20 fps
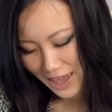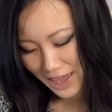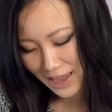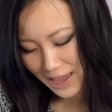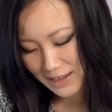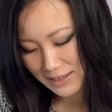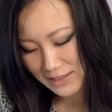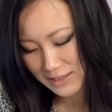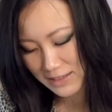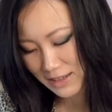
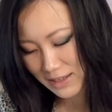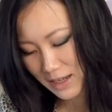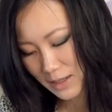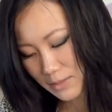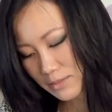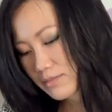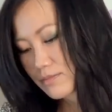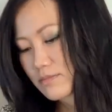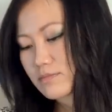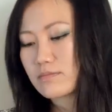And
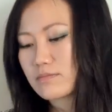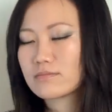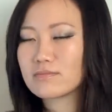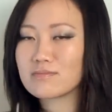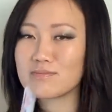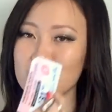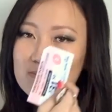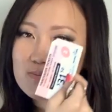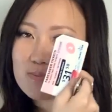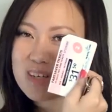um,
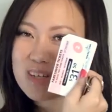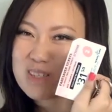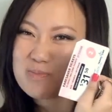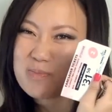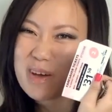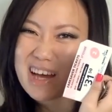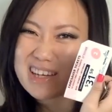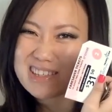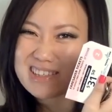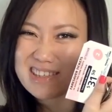bus
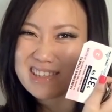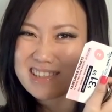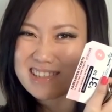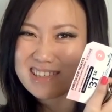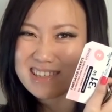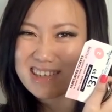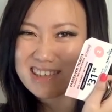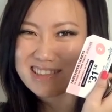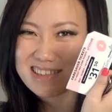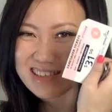
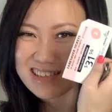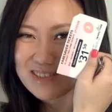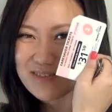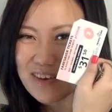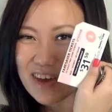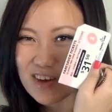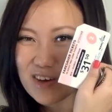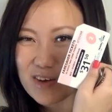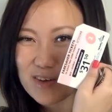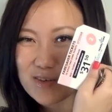passes because it's
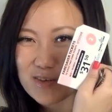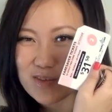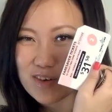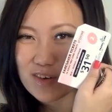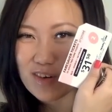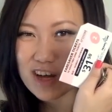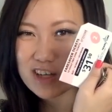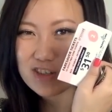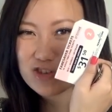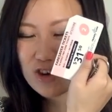
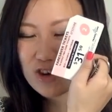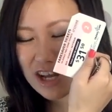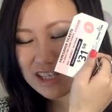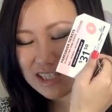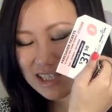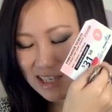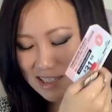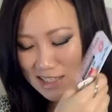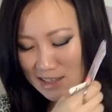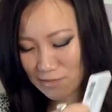Vancouver and
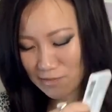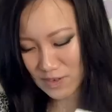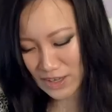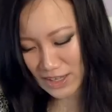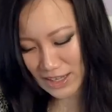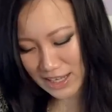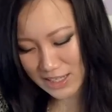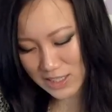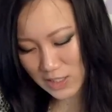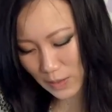transit is
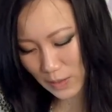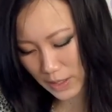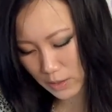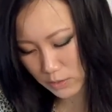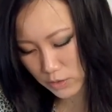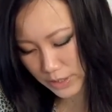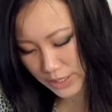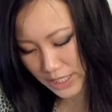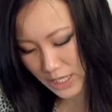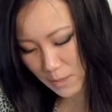convenient. So I
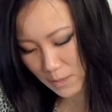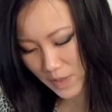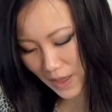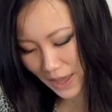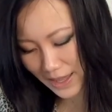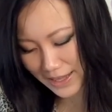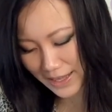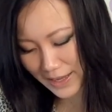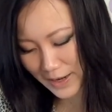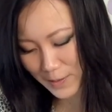usually keep
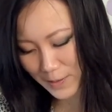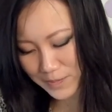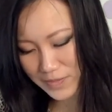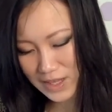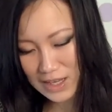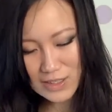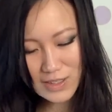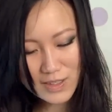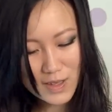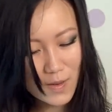that in here.
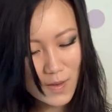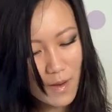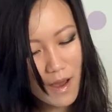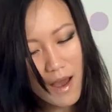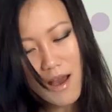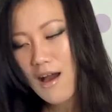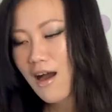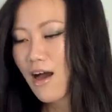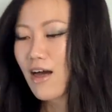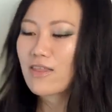So
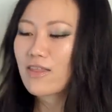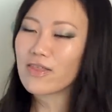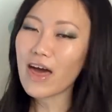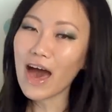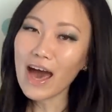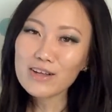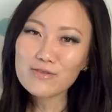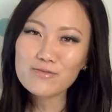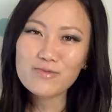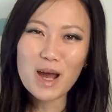
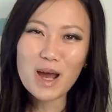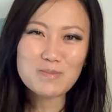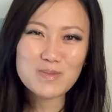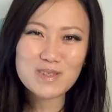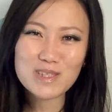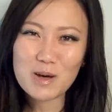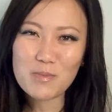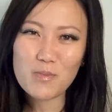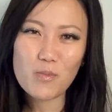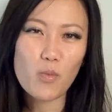that
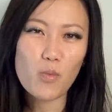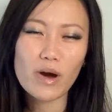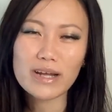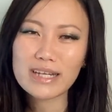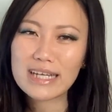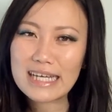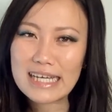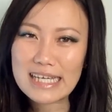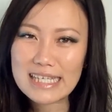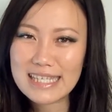wraps up
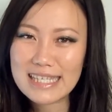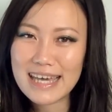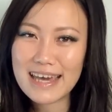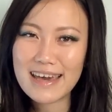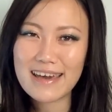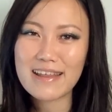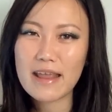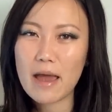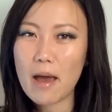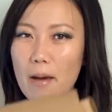what is
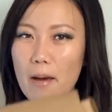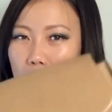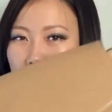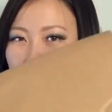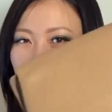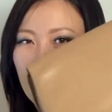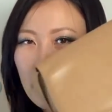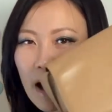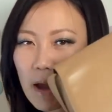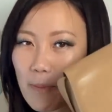in
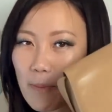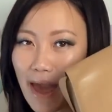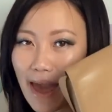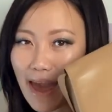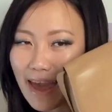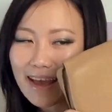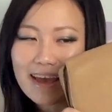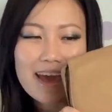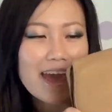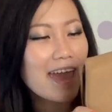my
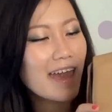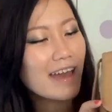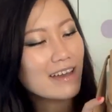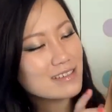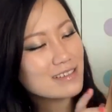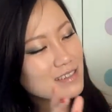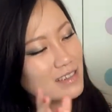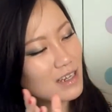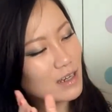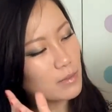bag.
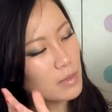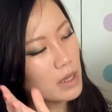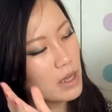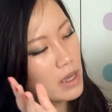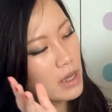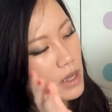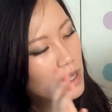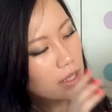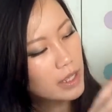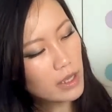And um,
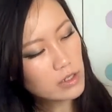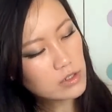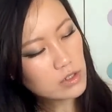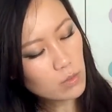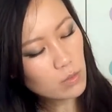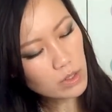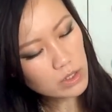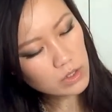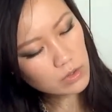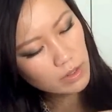in case
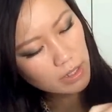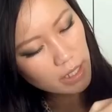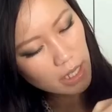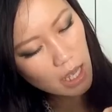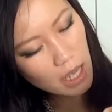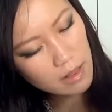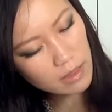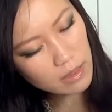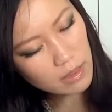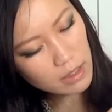you're wondering
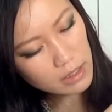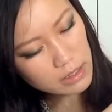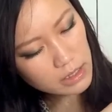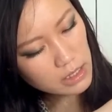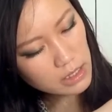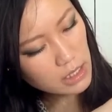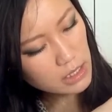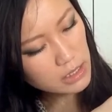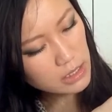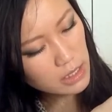again,
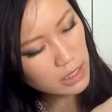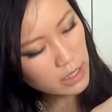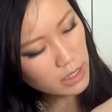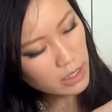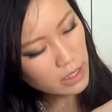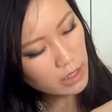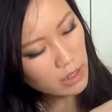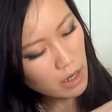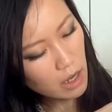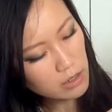this is
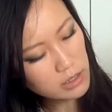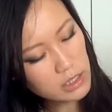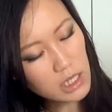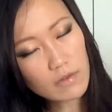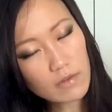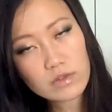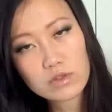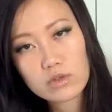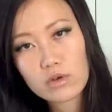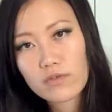the uh,
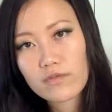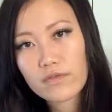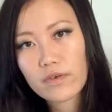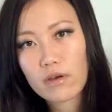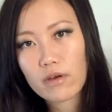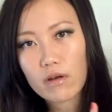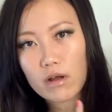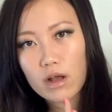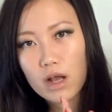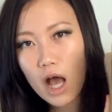Salvatore
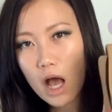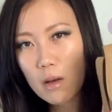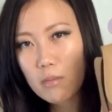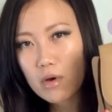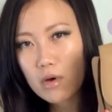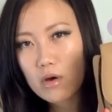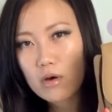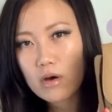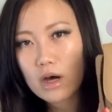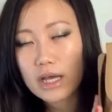
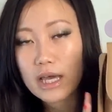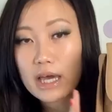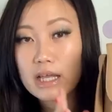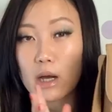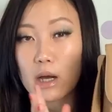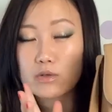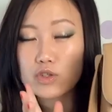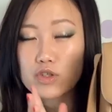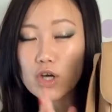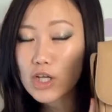Ferragamo. Again,
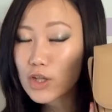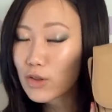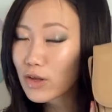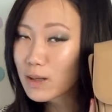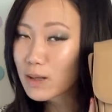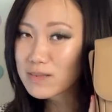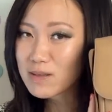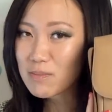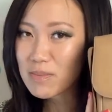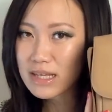I'll try to
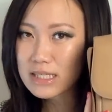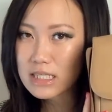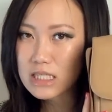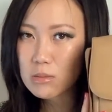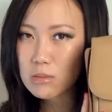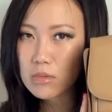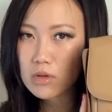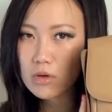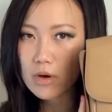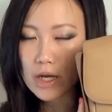look up something
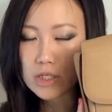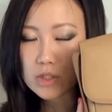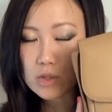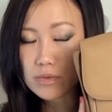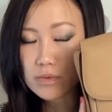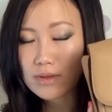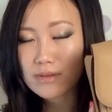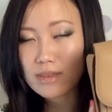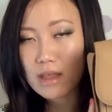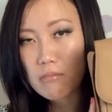similar. I
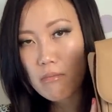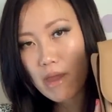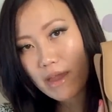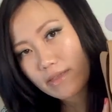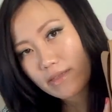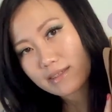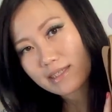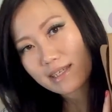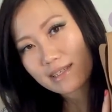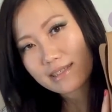don't think they
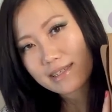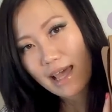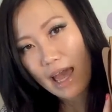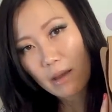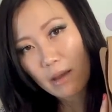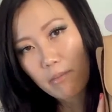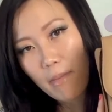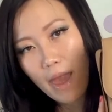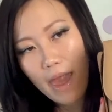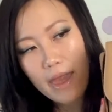make this
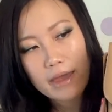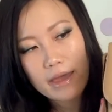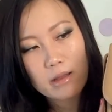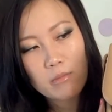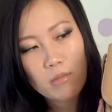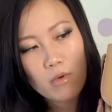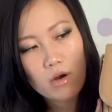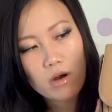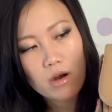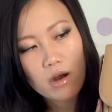exact bag
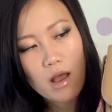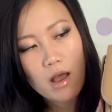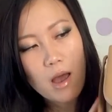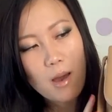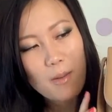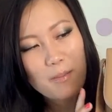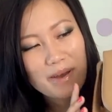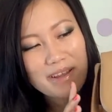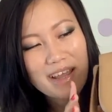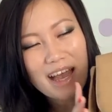anymore,
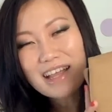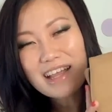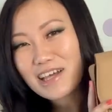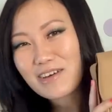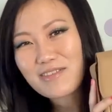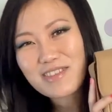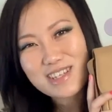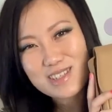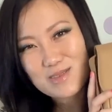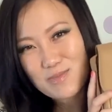but I
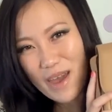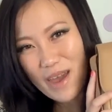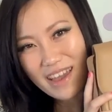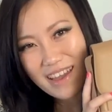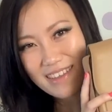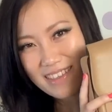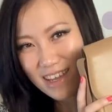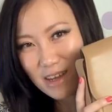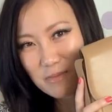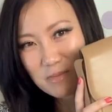love this
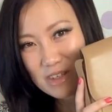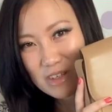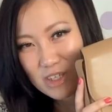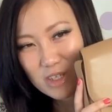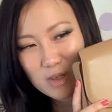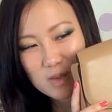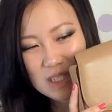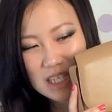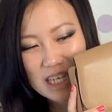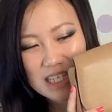bag. I think I'm going
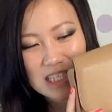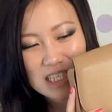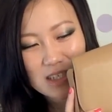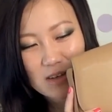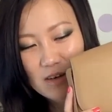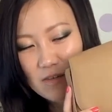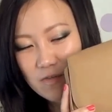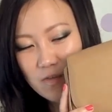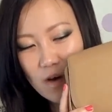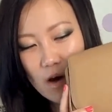to use it
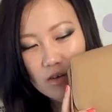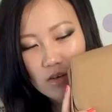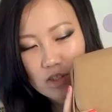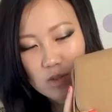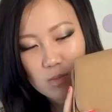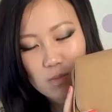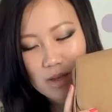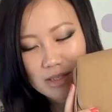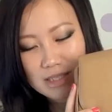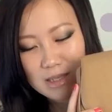until it falls
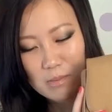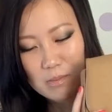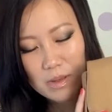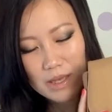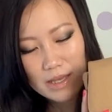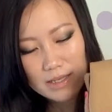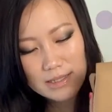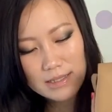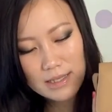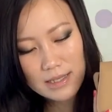to bits and
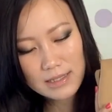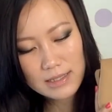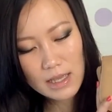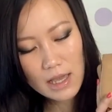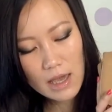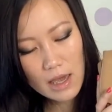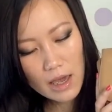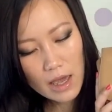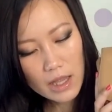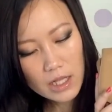pieces.
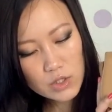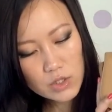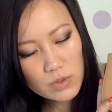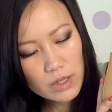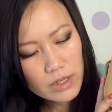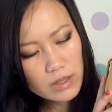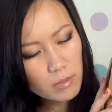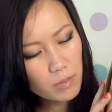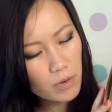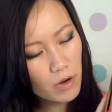And it's
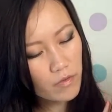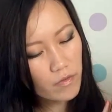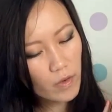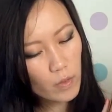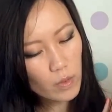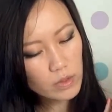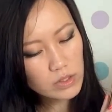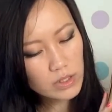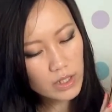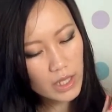really the
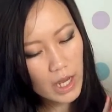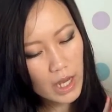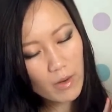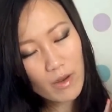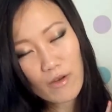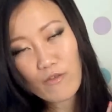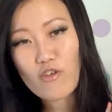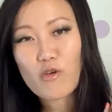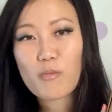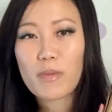perfect one to
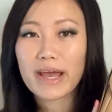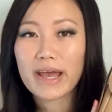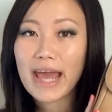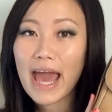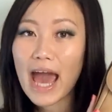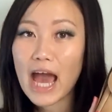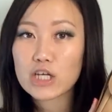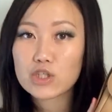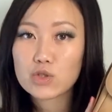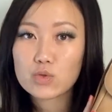carry for my
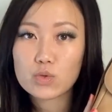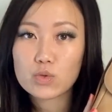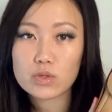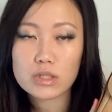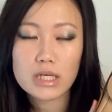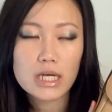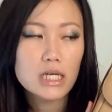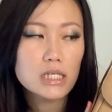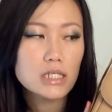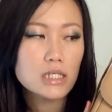casual
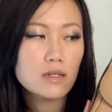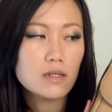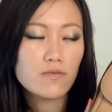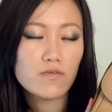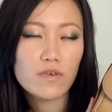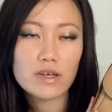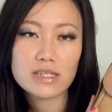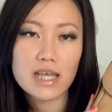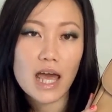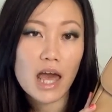days and
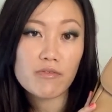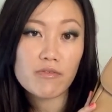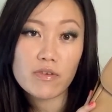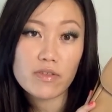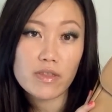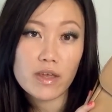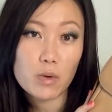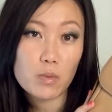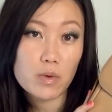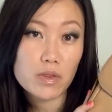fits
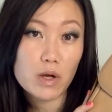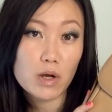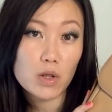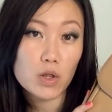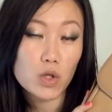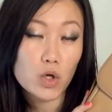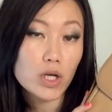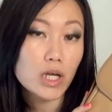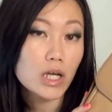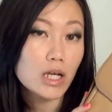everything
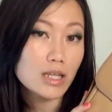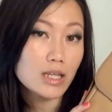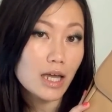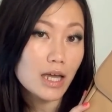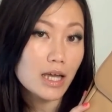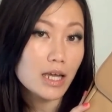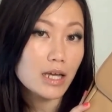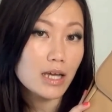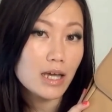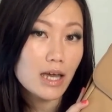without looking
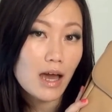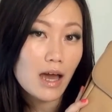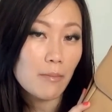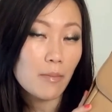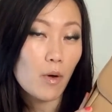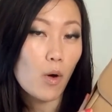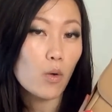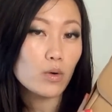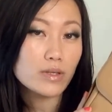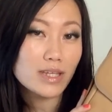like
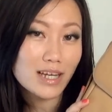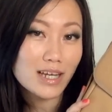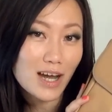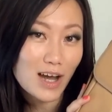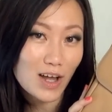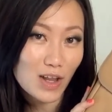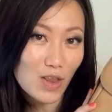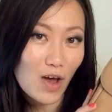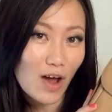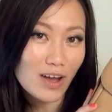I'm holding
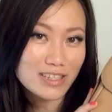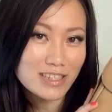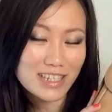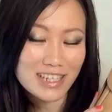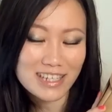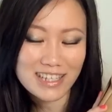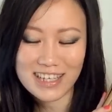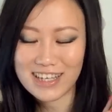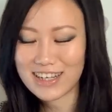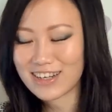a lot
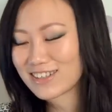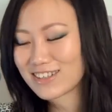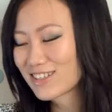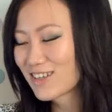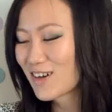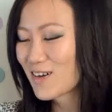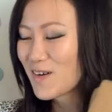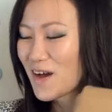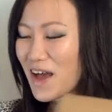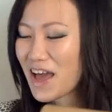in here.
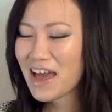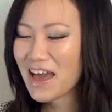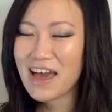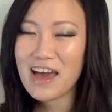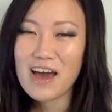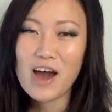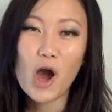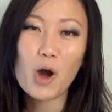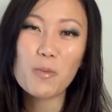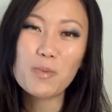So
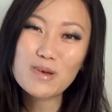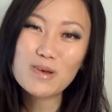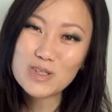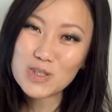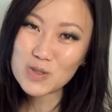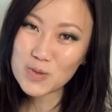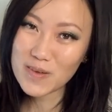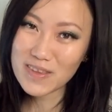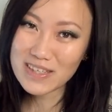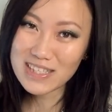Hope you
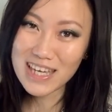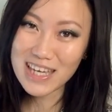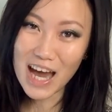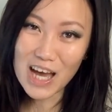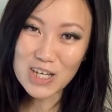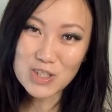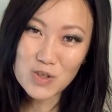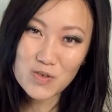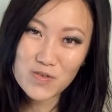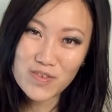enjoyed this
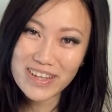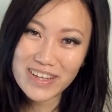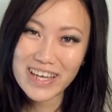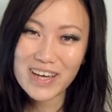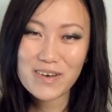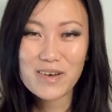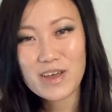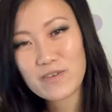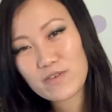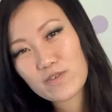casual
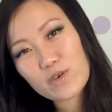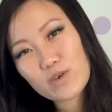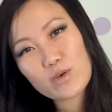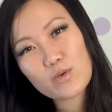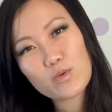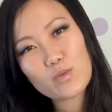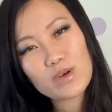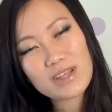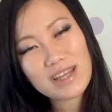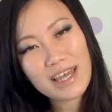video. If
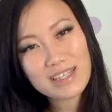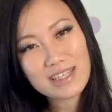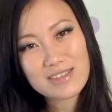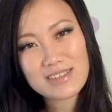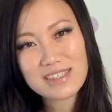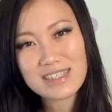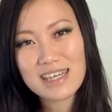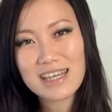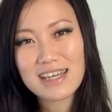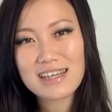you would like
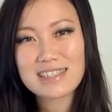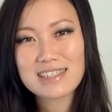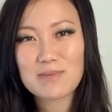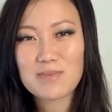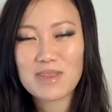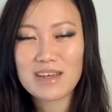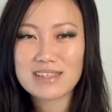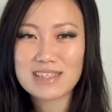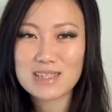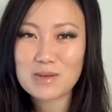to see
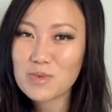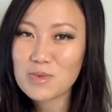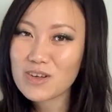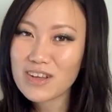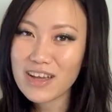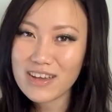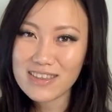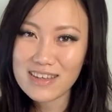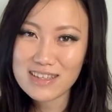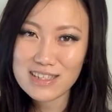something similar
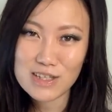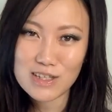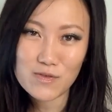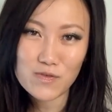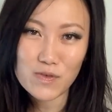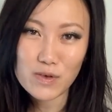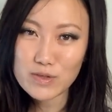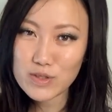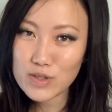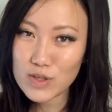like this in the
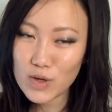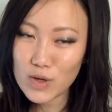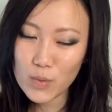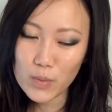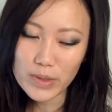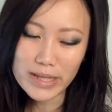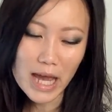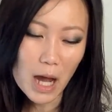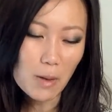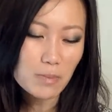future, when I